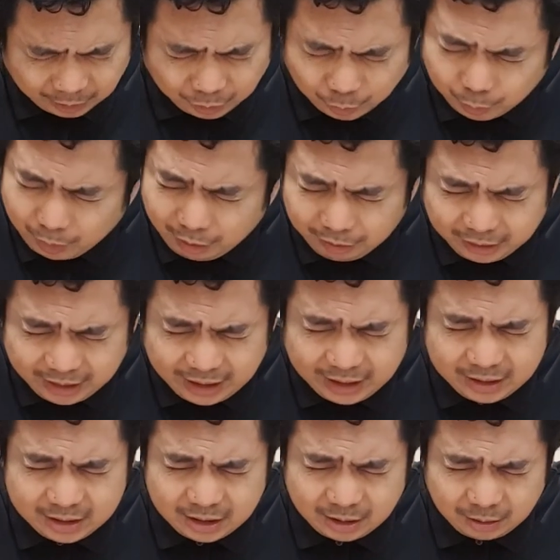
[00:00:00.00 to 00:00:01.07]
through our
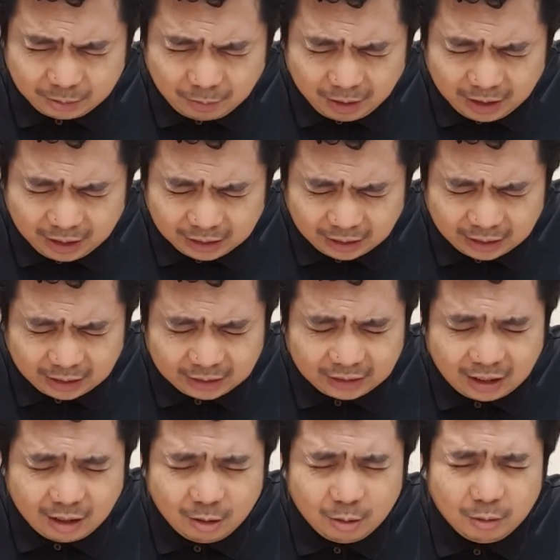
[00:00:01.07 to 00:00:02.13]
deeds, at makikita ng
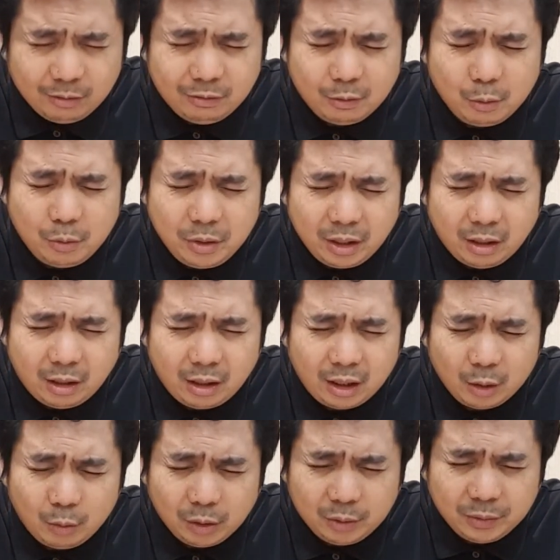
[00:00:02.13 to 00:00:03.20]
tao who we are
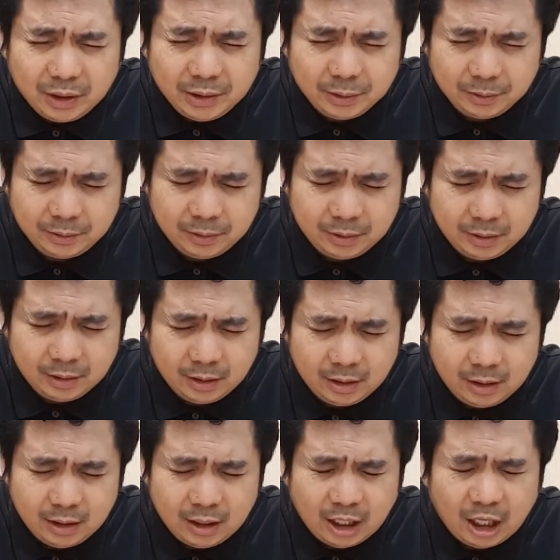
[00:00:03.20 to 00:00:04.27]
and what we do.
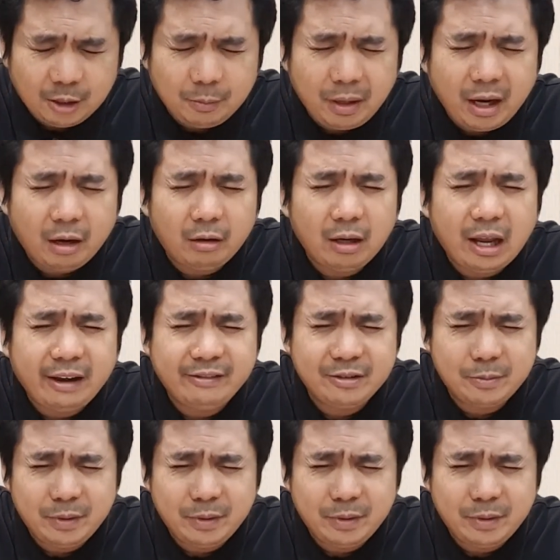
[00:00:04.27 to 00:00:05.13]
And may our lives